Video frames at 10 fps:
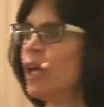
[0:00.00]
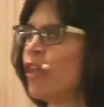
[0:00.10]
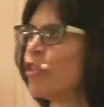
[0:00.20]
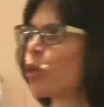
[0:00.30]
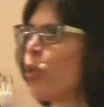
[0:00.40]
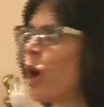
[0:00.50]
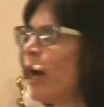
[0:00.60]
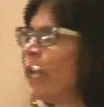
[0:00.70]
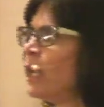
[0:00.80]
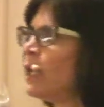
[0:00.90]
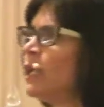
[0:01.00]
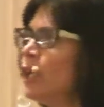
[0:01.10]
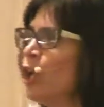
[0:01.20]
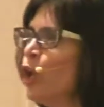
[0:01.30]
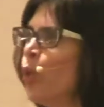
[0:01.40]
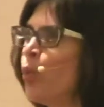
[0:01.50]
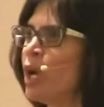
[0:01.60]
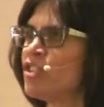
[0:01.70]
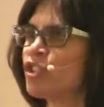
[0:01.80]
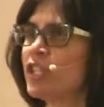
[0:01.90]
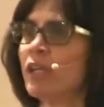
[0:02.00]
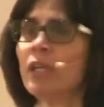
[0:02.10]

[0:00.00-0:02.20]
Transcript: The quiet was